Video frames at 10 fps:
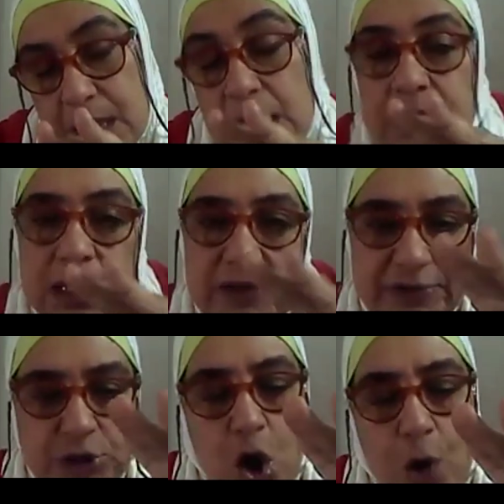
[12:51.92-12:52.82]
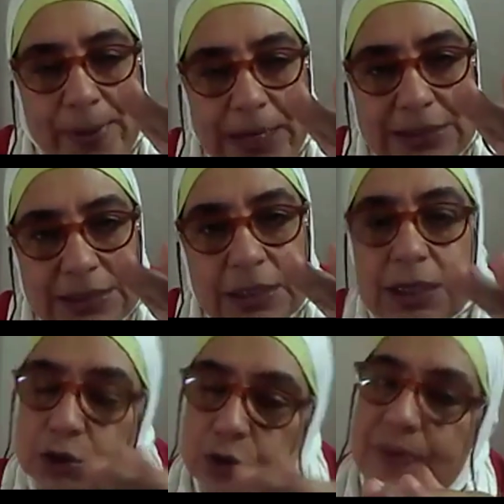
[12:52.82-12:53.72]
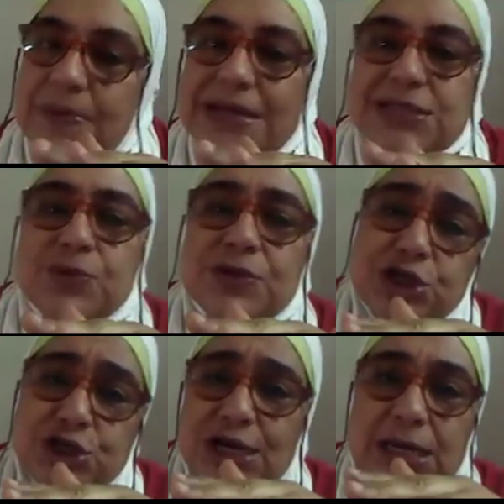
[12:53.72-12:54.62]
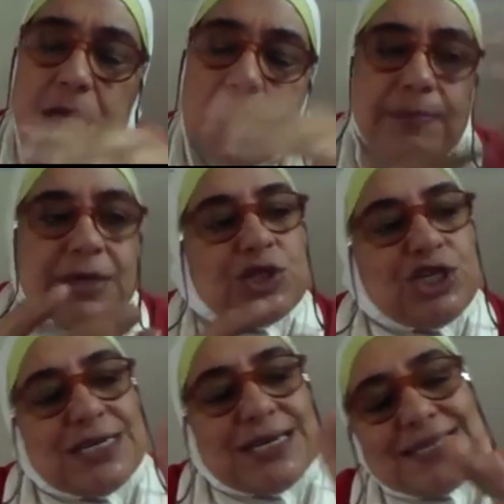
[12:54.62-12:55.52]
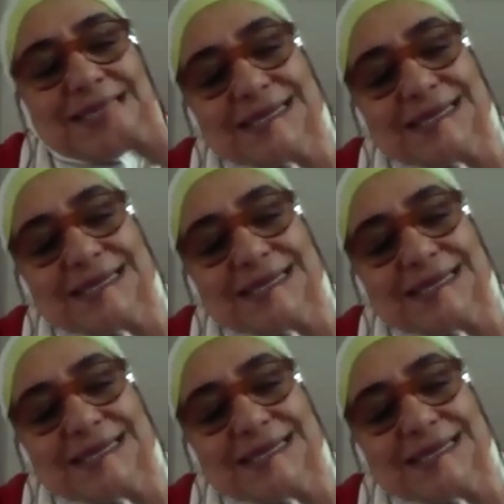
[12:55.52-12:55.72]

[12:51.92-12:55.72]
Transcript: and leave it open, it could be mixed with sheen, because sheen is in